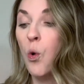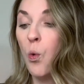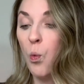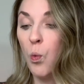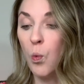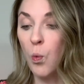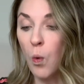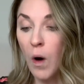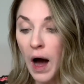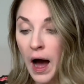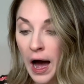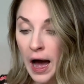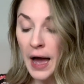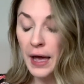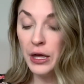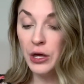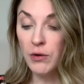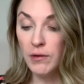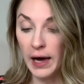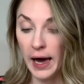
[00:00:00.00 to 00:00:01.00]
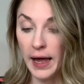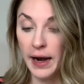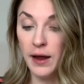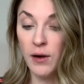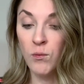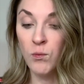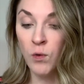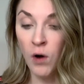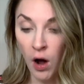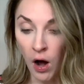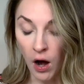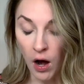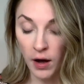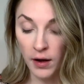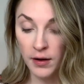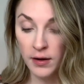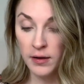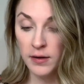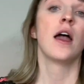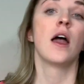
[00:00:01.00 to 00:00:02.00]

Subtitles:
why you got it wrong.